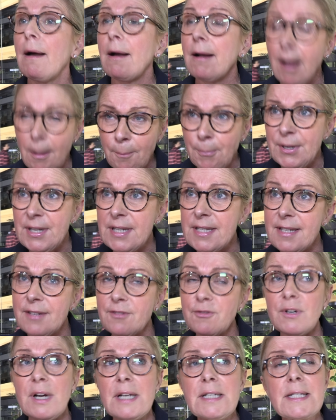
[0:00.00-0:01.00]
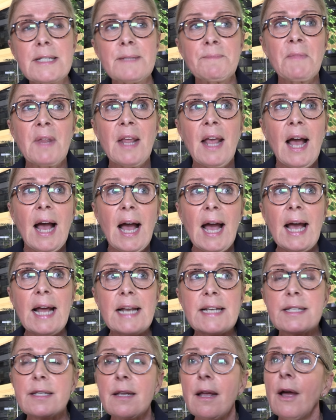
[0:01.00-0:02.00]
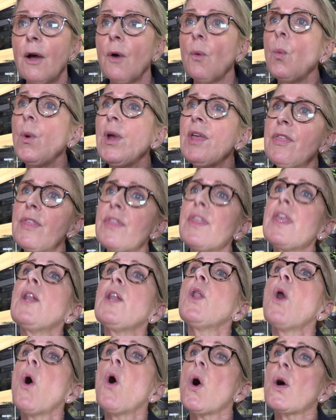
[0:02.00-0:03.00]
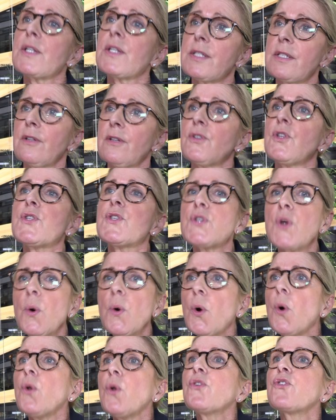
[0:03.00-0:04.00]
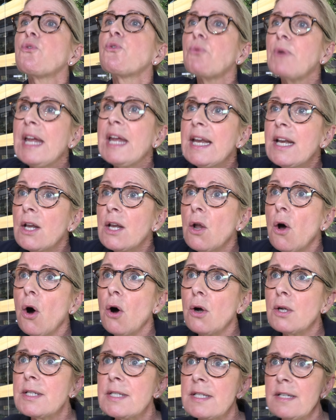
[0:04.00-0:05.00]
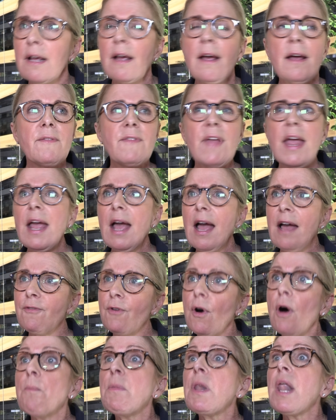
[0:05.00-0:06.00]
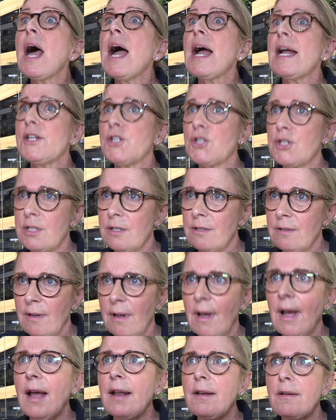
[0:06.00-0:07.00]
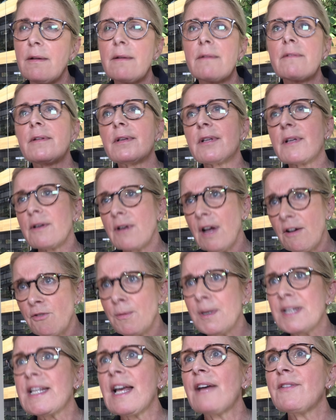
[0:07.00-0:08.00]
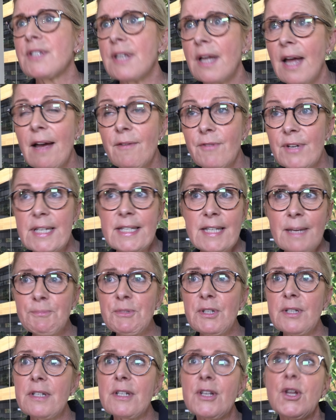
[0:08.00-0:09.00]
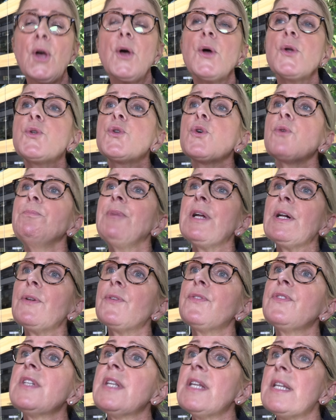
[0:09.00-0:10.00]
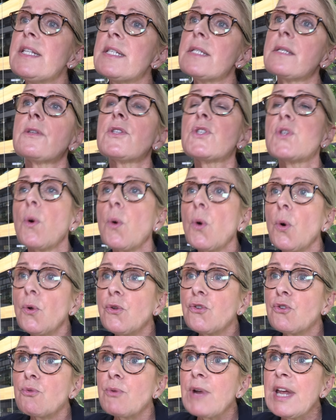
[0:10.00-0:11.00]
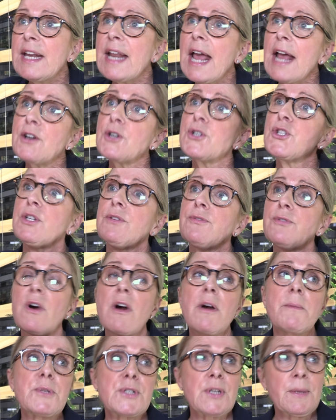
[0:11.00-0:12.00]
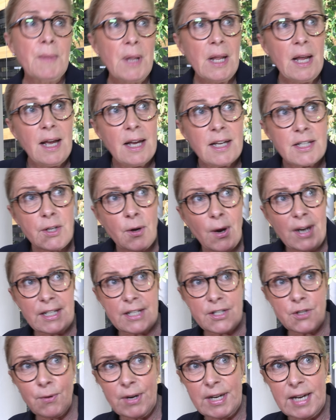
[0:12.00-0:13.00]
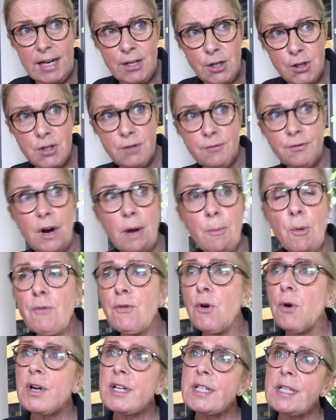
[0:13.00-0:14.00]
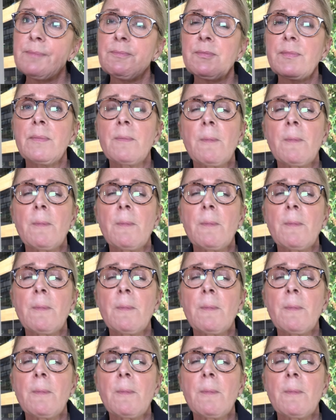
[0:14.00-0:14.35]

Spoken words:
companies in France. And with the laws, the so-called green laws, they have obliged and governments have accepted to build these so-called green energy farms. So, and this green energy farm, of course,